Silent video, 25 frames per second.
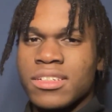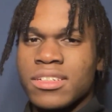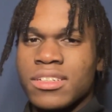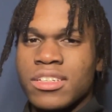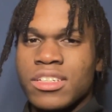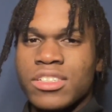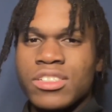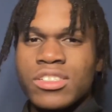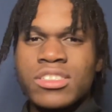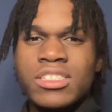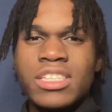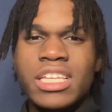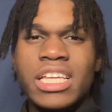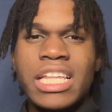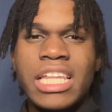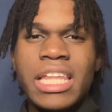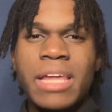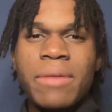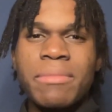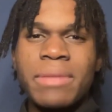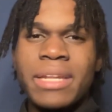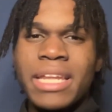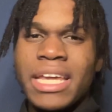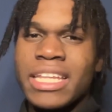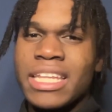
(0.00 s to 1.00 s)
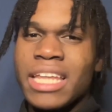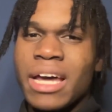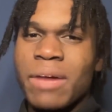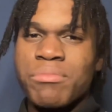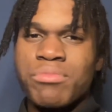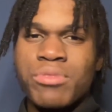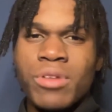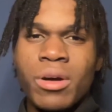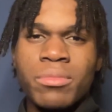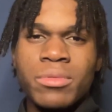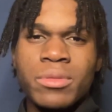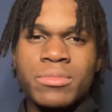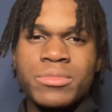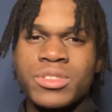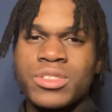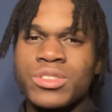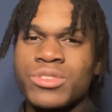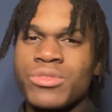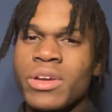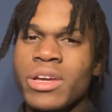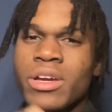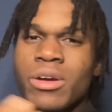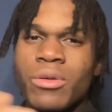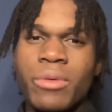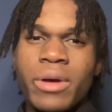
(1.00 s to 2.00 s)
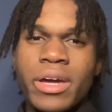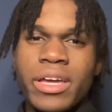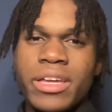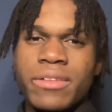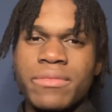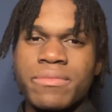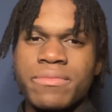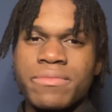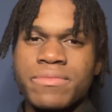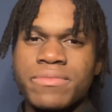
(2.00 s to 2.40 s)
you just eliminate that problem straight away.